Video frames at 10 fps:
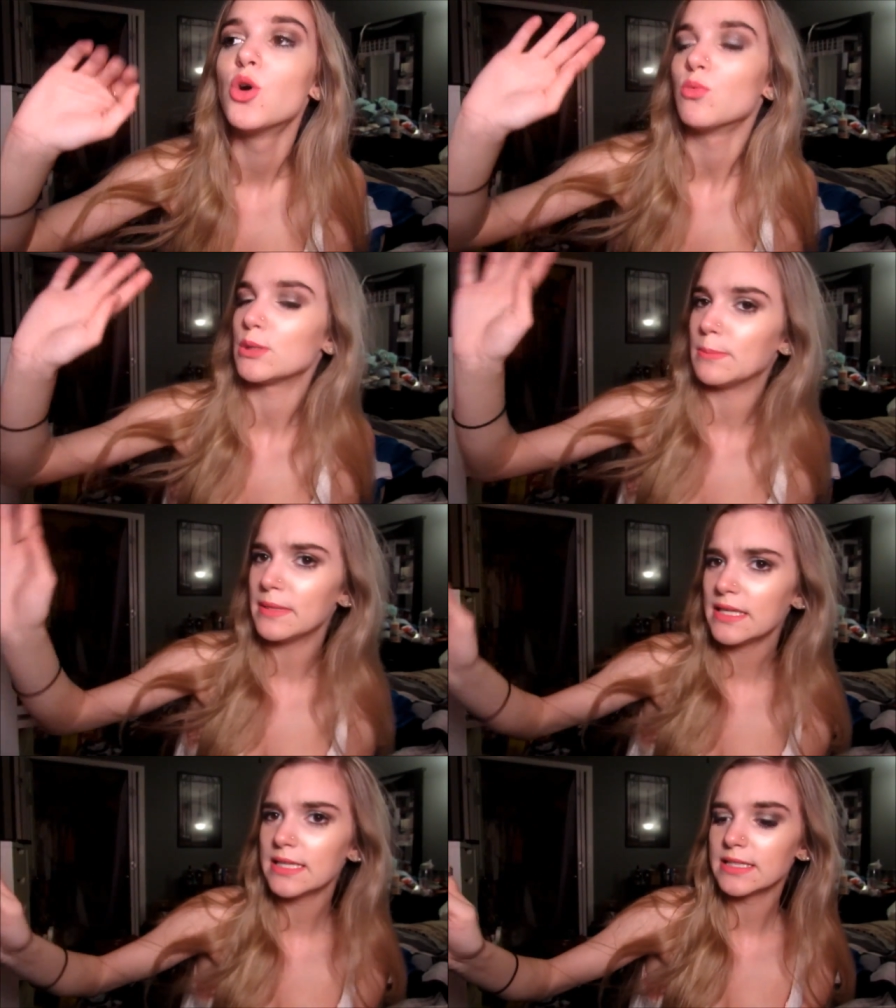Which
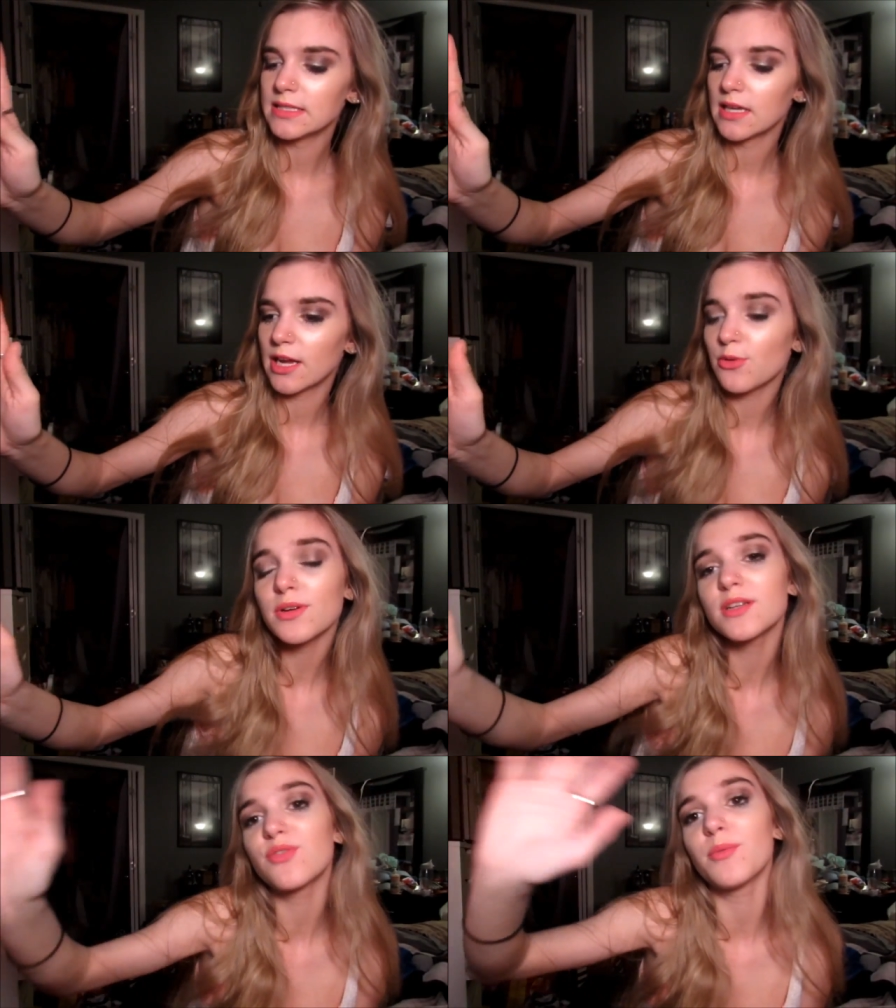means, in
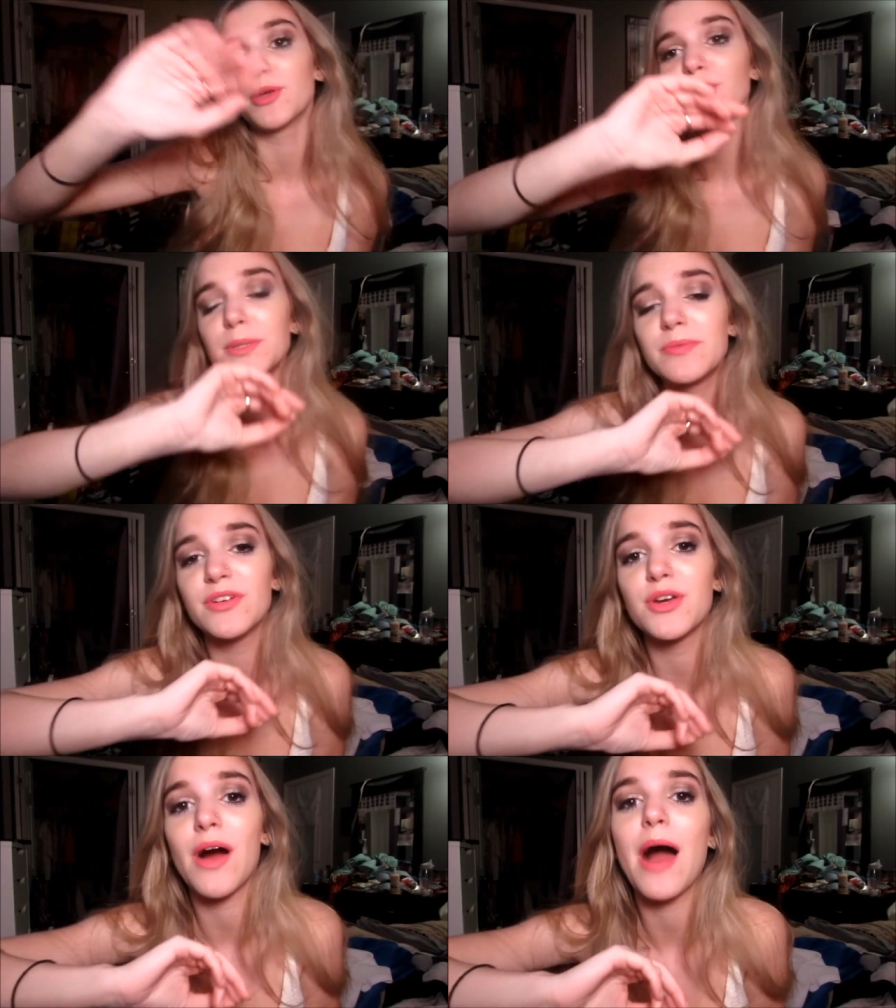order to film a YouTube
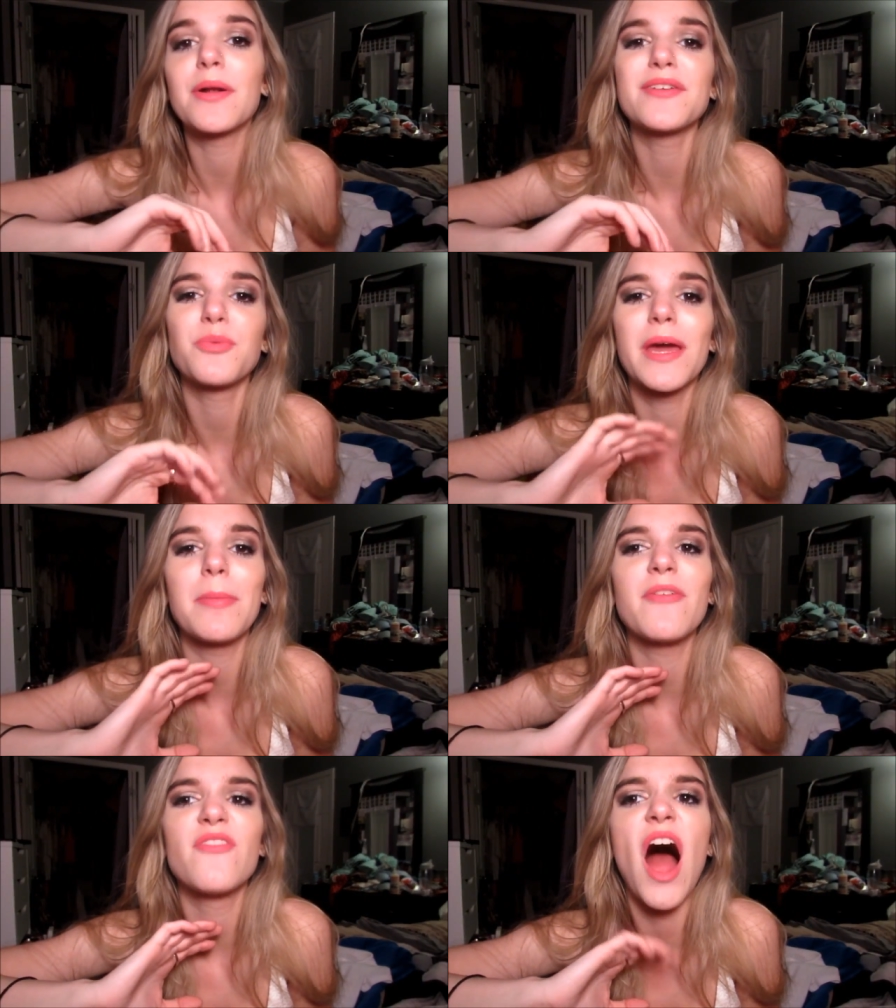video, I would have to wake
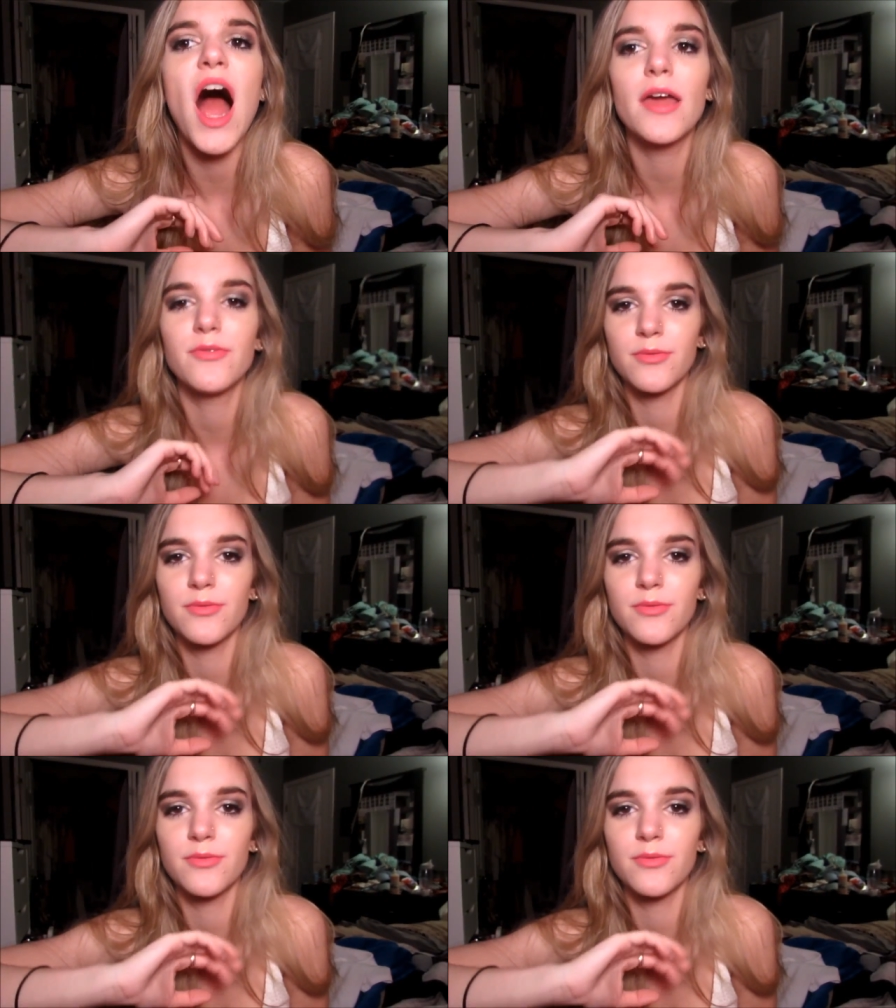up at five.